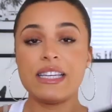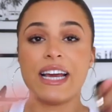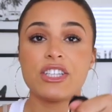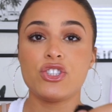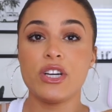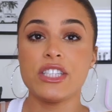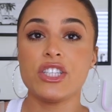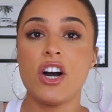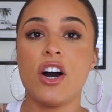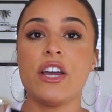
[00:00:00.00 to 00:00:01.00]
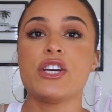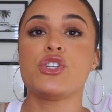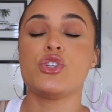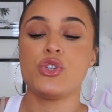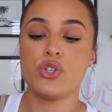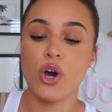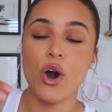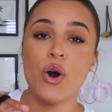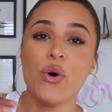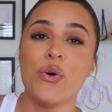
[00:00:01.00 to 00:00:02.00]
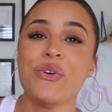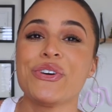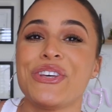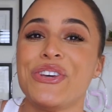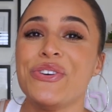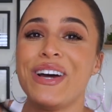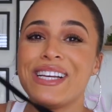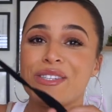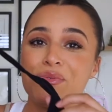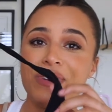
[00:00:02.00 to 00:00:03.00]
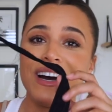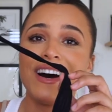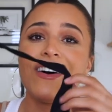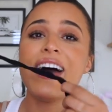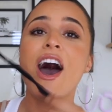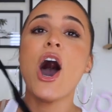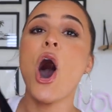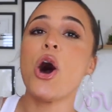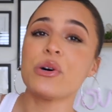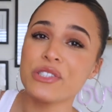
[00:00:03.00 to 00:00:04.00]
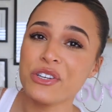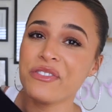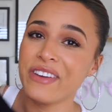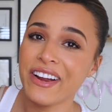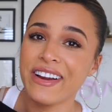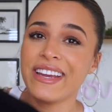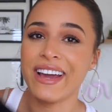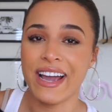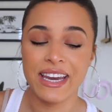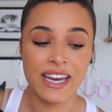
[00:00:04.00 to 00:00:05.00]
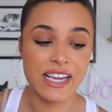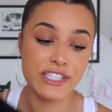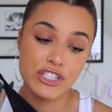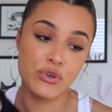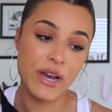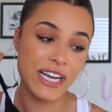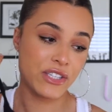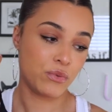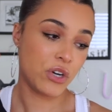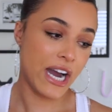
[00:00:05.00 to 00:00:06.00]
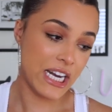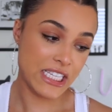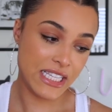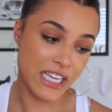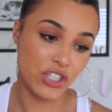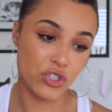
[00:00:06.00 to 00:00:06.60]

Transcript: next dress, y'all, is so cute as well also very 90s. You guys will kind of see a